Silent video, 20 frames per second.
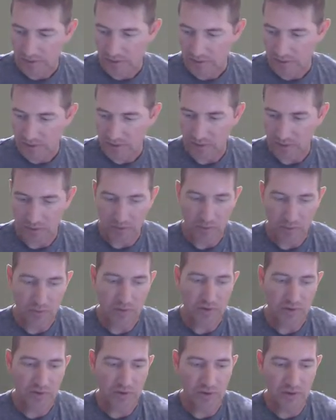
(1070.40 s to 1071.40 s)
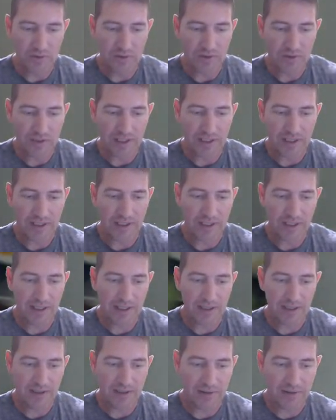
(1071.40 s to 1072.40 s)
So no silvers out of that
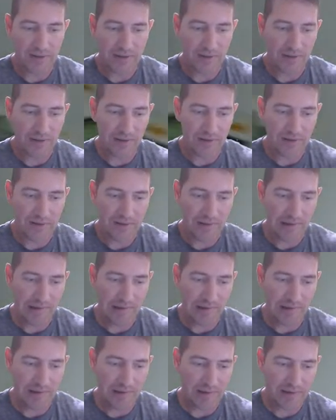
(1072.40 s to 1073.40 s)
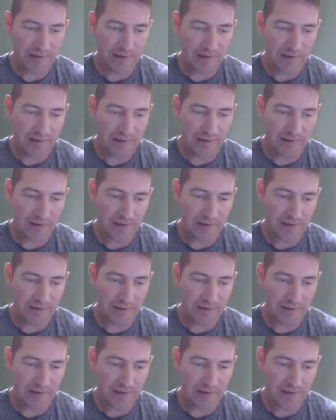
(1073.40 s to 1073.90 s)
either, huh?